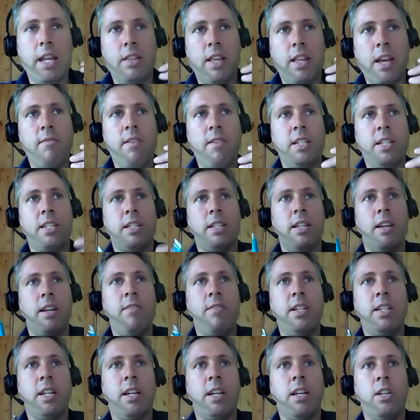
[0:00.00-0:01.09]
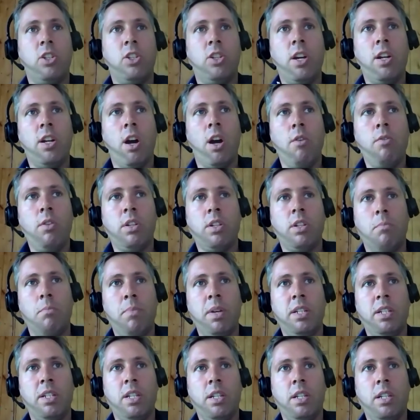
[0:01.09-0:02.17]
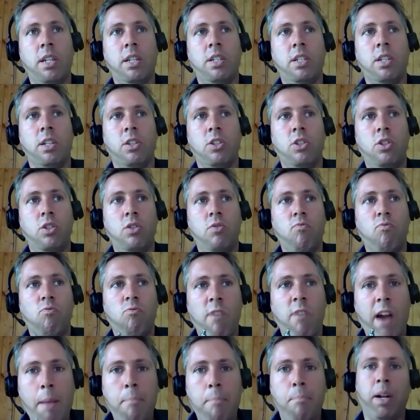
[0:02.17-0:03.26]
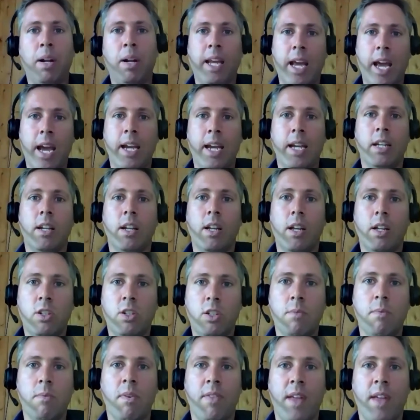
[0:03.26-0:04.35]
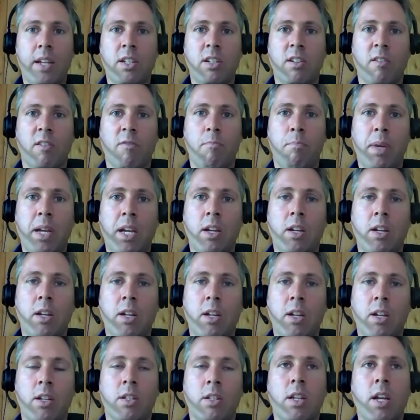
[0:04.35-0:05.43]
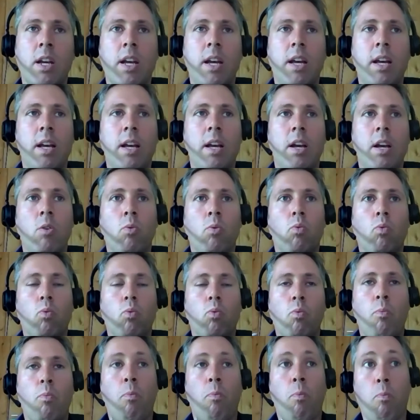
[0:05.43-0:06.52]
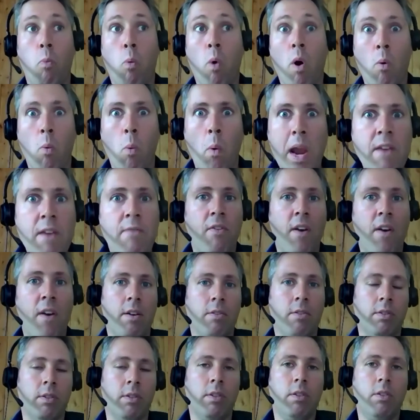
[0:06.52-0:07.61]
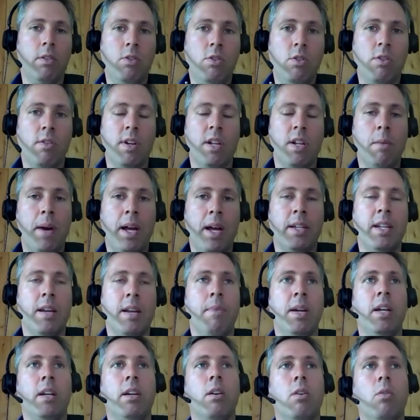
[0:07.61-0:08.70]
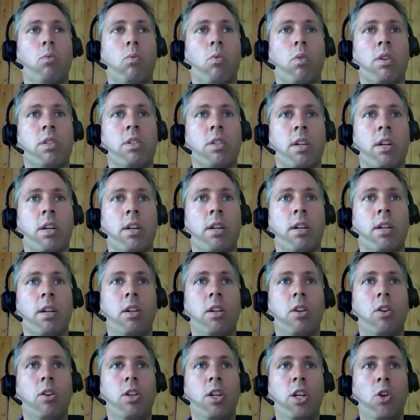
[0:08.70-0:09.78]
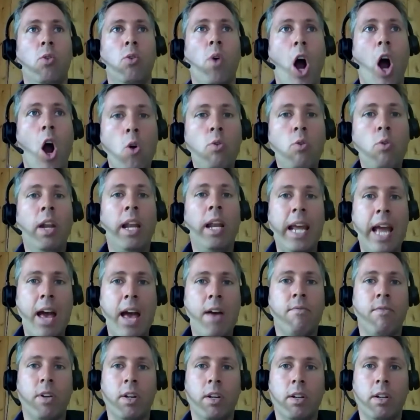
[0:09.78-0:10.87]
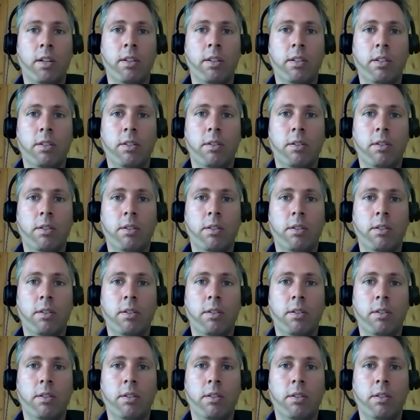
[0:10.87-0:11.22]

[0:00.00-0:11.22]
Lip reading: There is a certain onus on businesses to replicate some of that stuff, because what we found during the pandemic was that you only ever,